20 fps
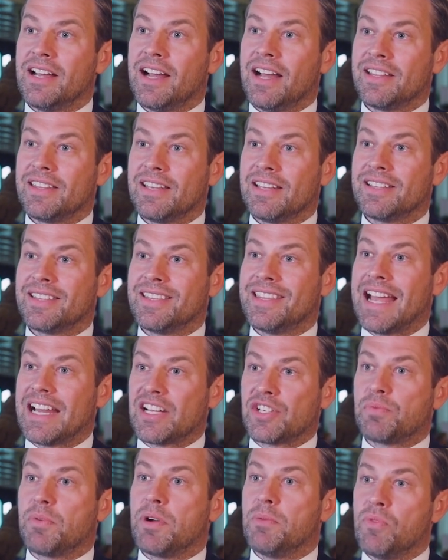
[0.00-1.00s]
I think
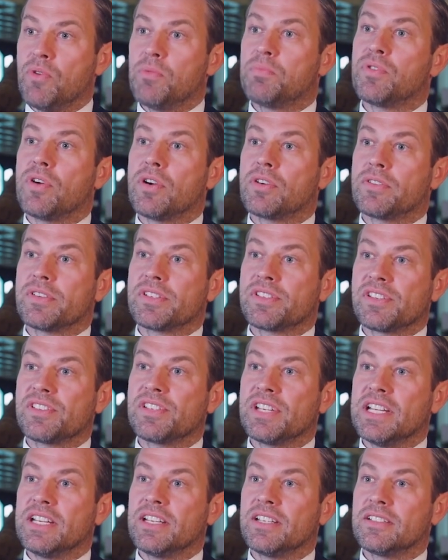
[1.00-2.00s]
that's where more progress
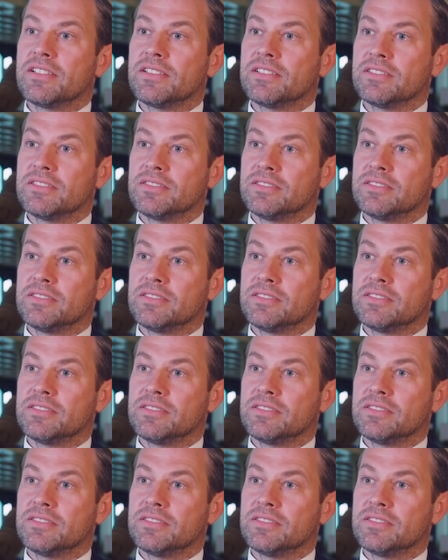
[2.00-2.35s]
is needed.